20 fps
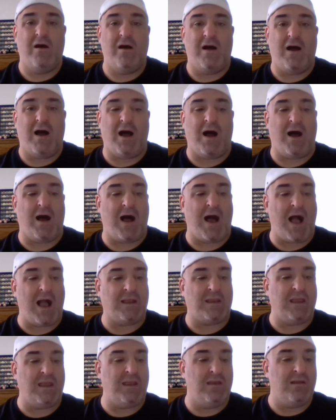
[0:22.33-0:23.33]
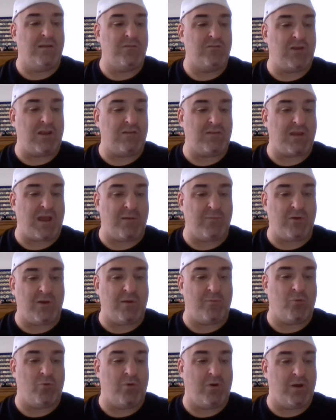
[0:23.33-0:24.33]
Hockey, Chase Diamond,
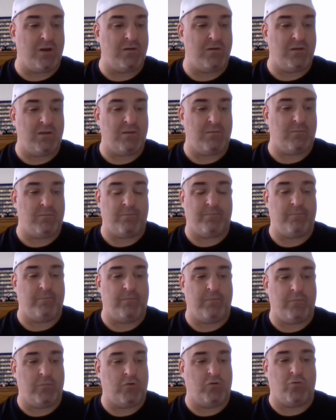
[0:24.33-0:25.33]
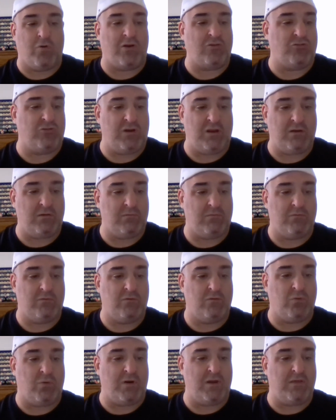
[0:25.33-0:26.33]
number one. Crushing it,
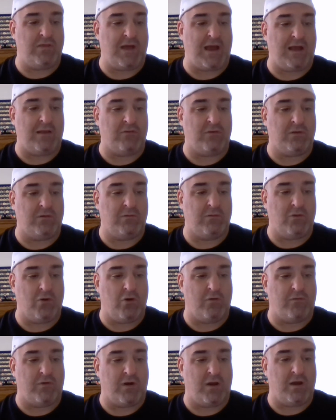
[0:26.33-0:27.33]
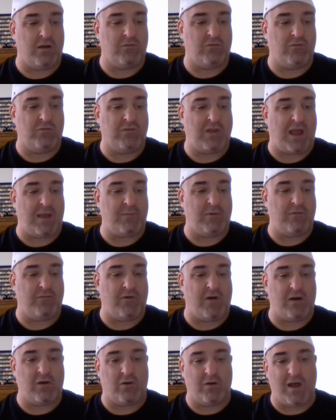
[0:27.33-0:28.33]
20,000 over Diamond,
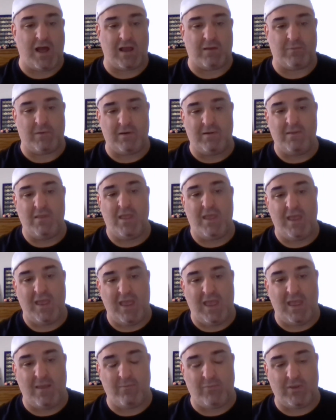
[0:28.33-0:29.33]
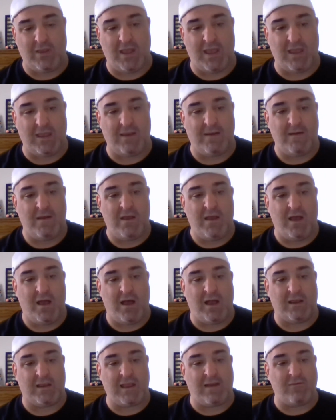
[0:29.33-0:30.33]
Fargo, and Hockman. NBA,
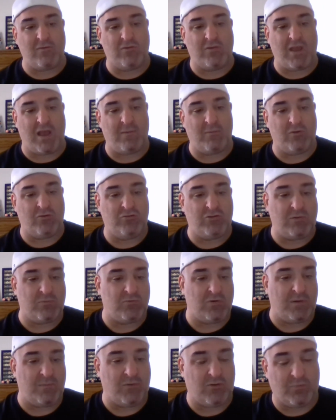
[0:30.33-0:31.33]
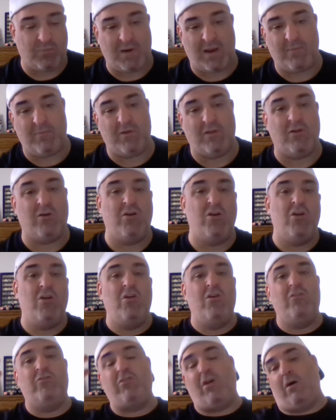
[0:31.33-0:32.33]
Kevin Thomas, Chip Trimbus, Brian Bittler.
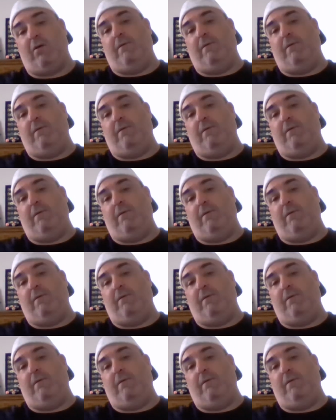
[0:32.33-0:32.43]
So,